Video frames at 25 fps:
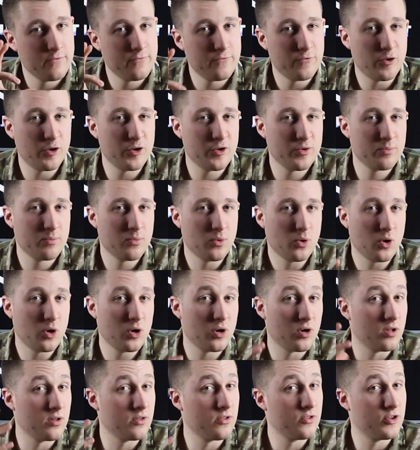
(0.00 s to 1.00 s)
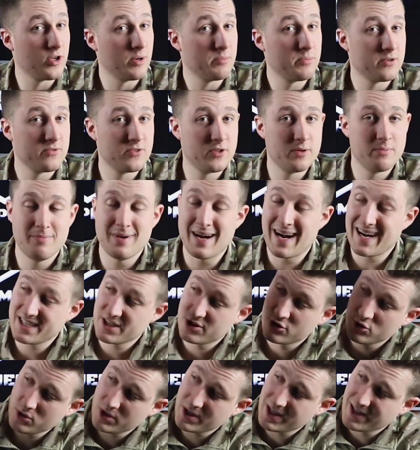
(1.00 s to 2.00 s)
Furthermore, on top of the
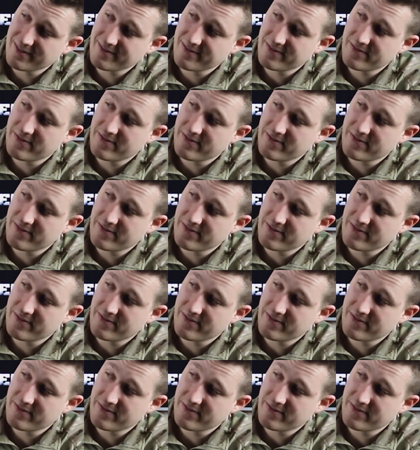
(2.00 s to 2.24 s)
back you can